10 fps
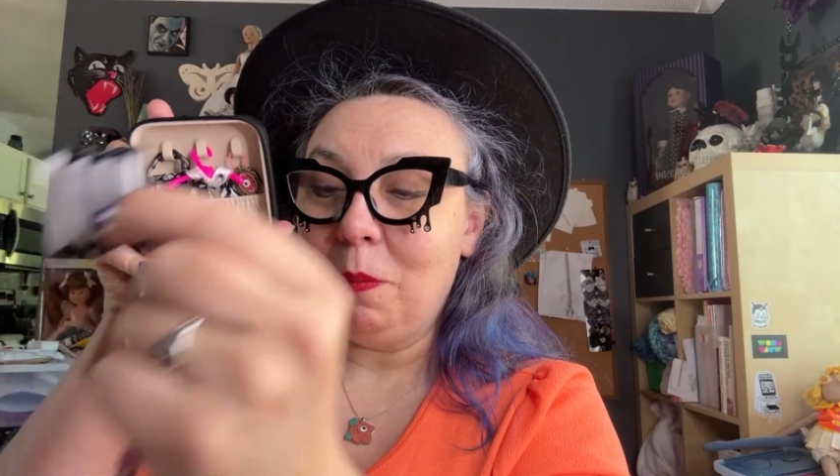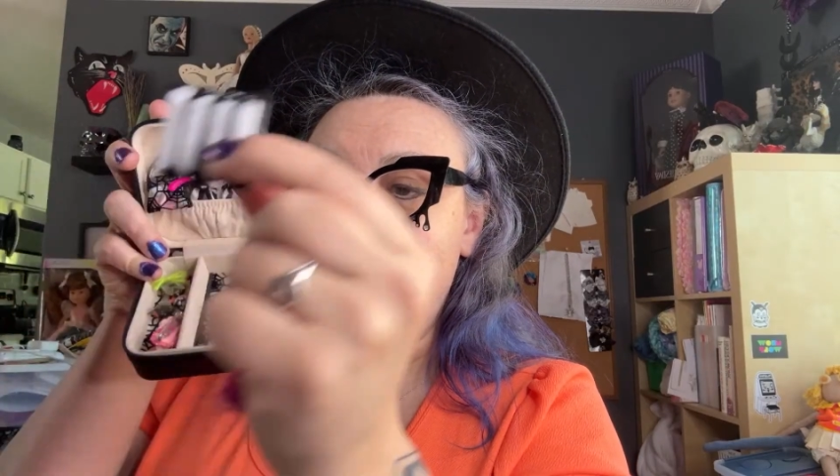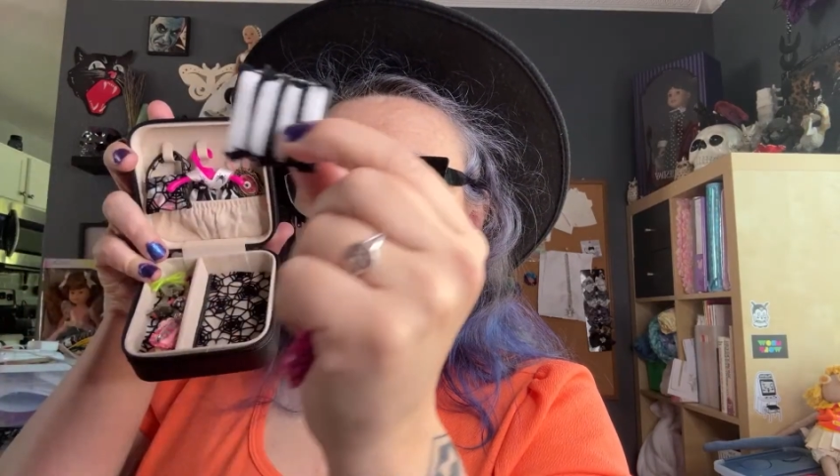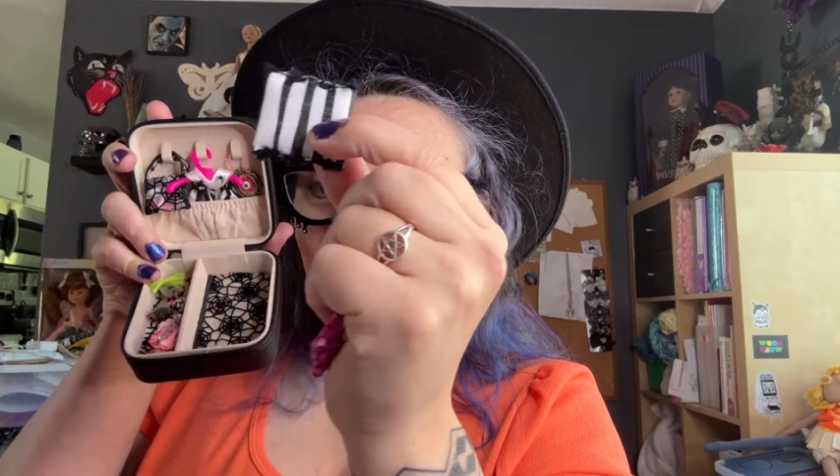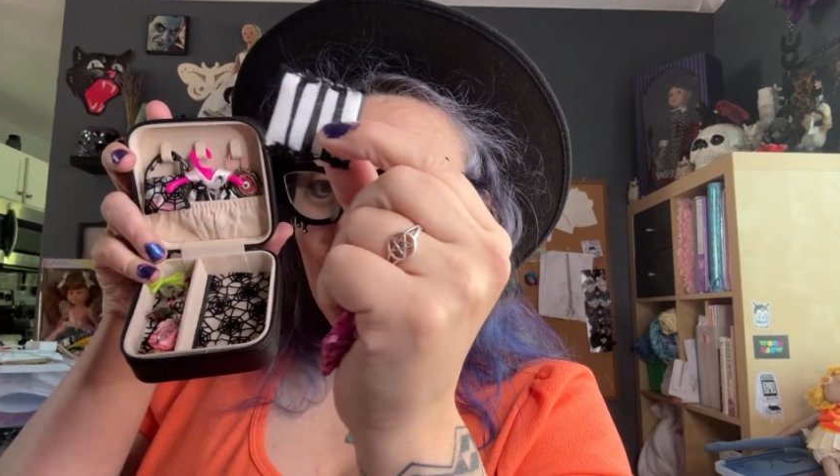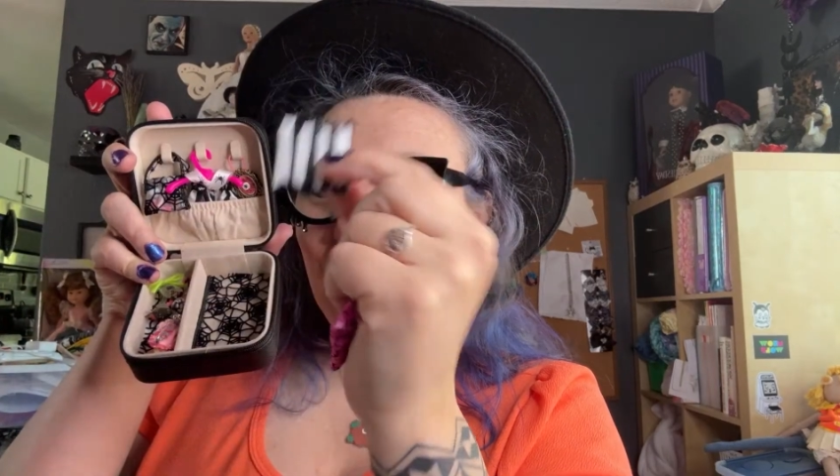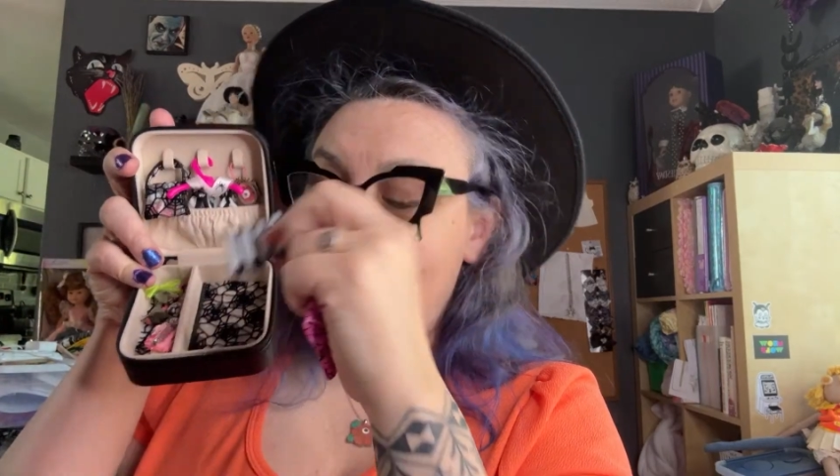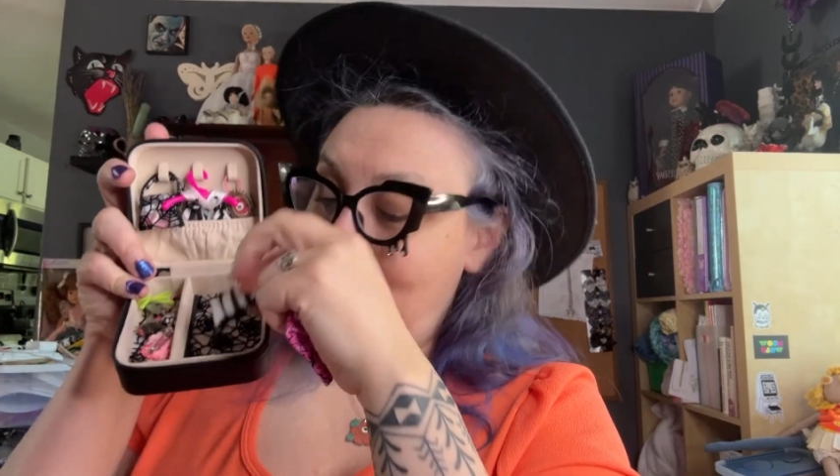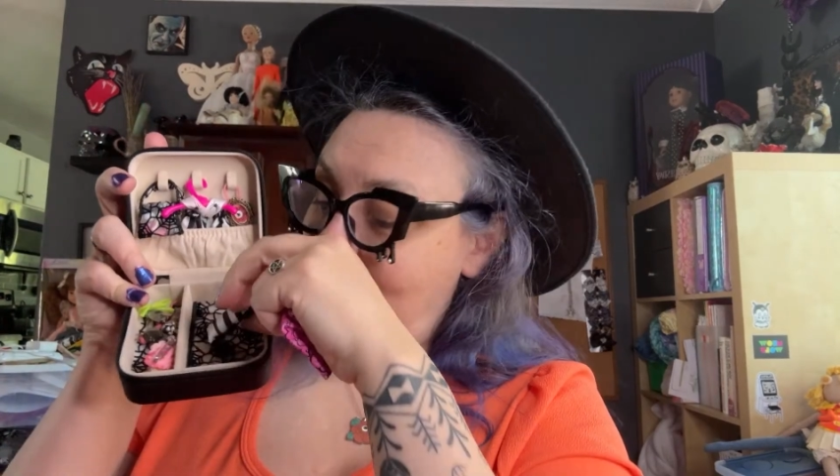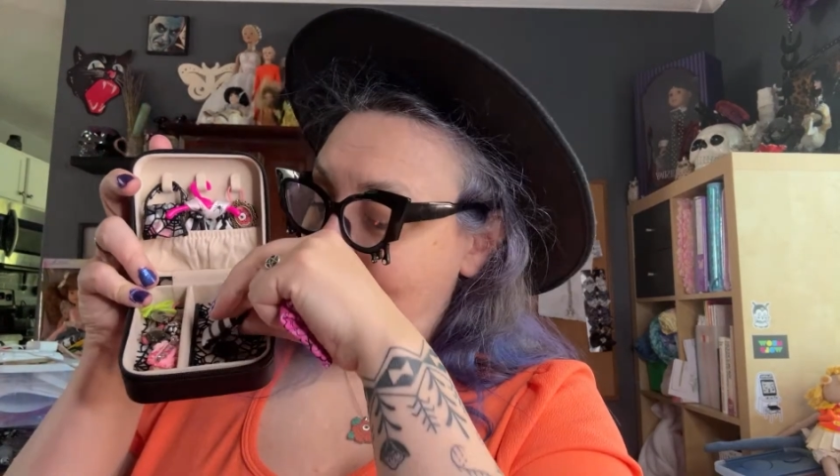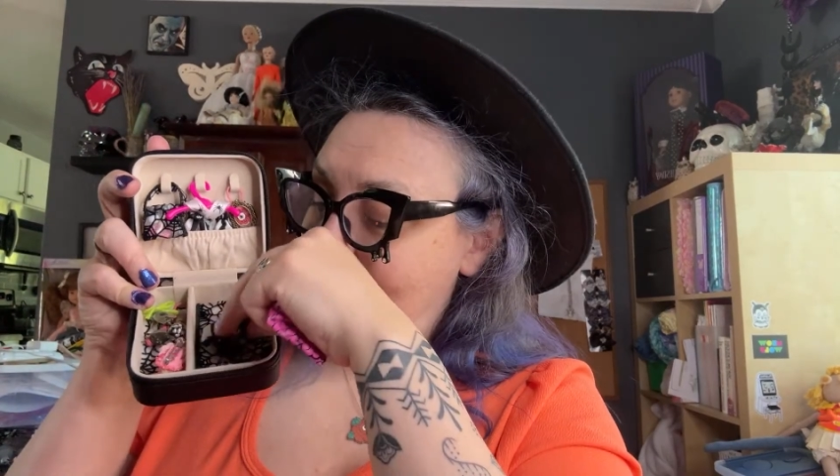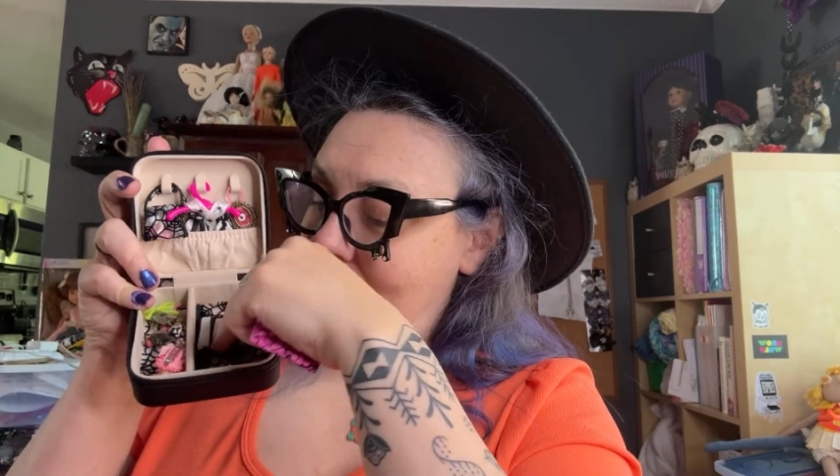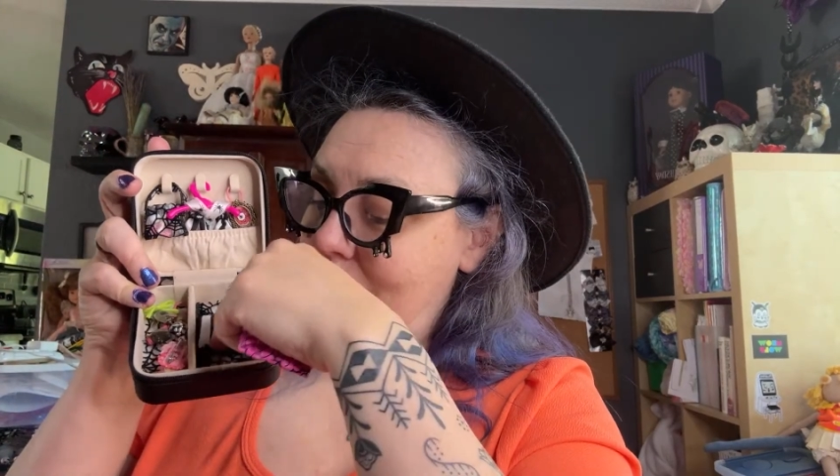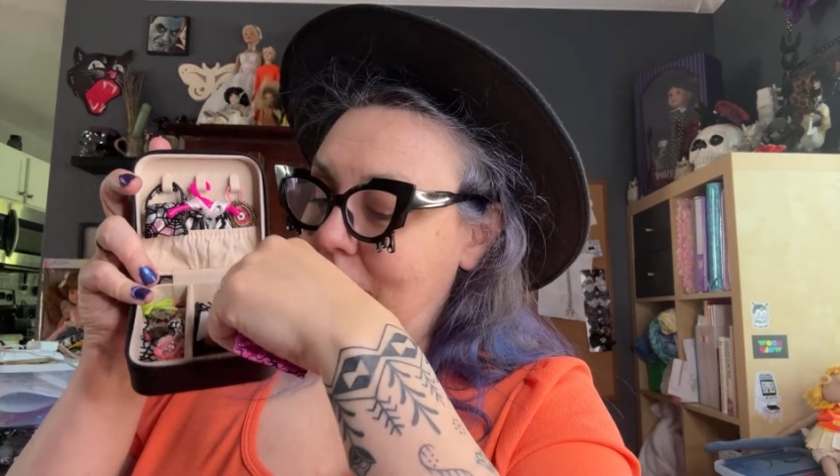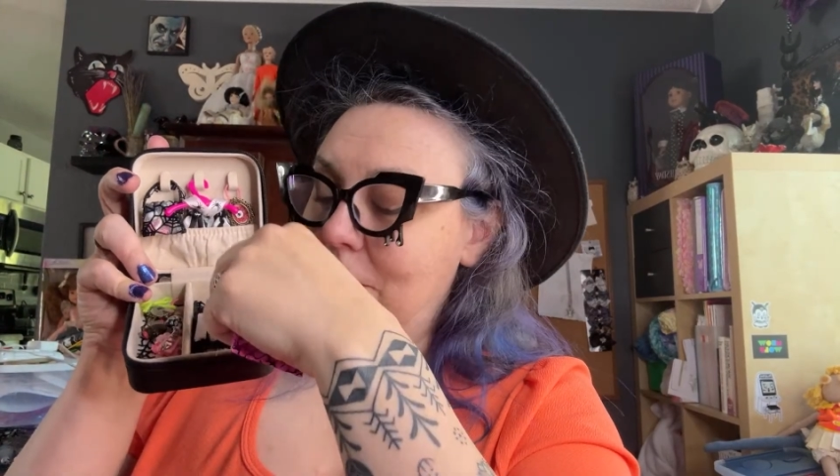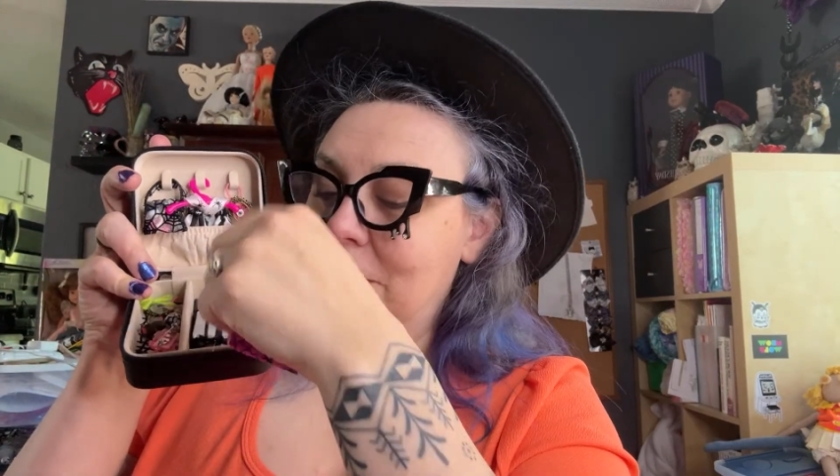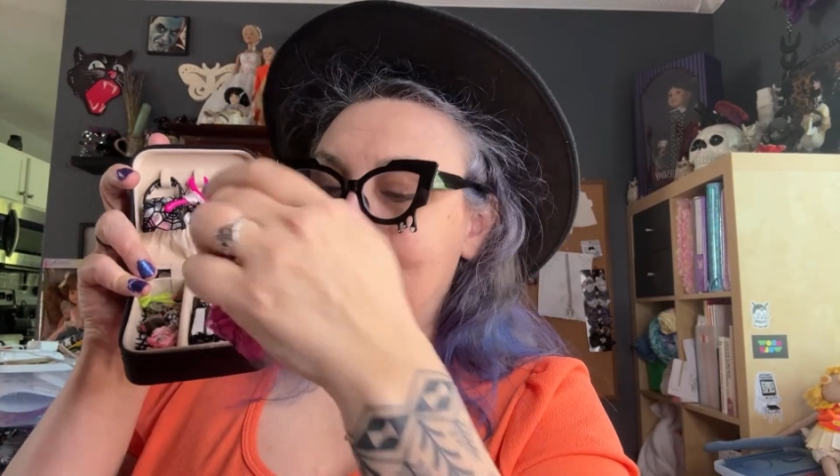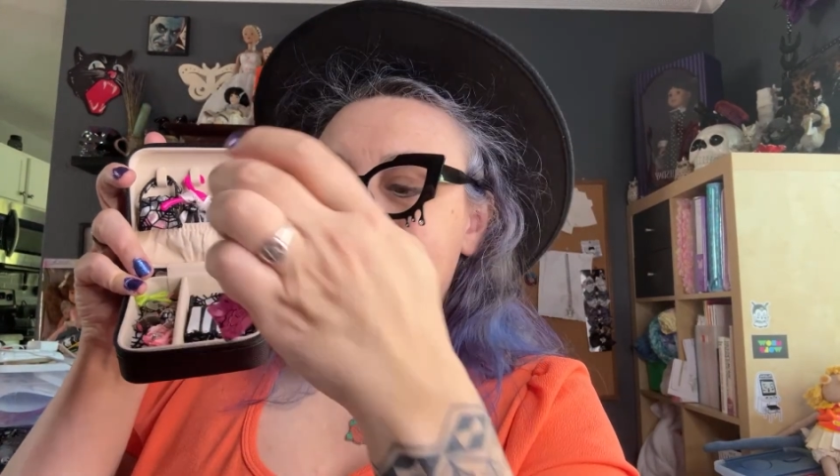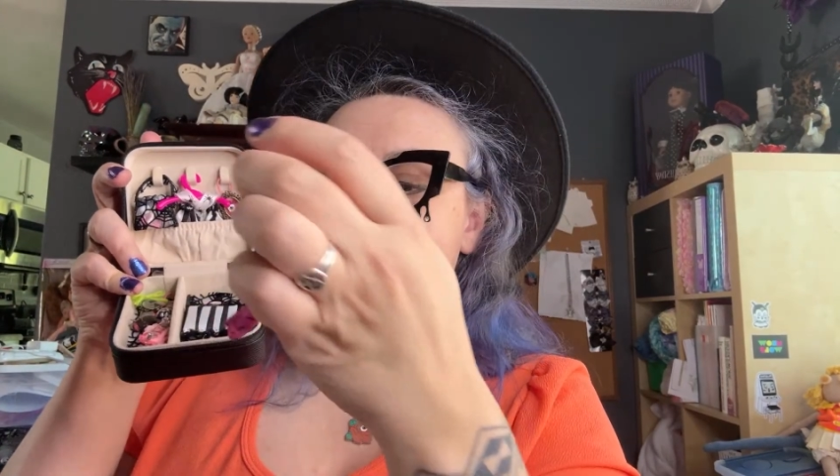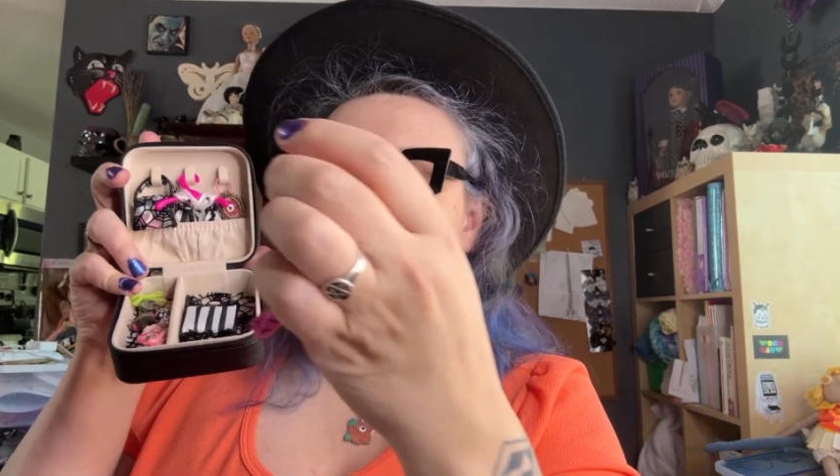pillow that goes in there,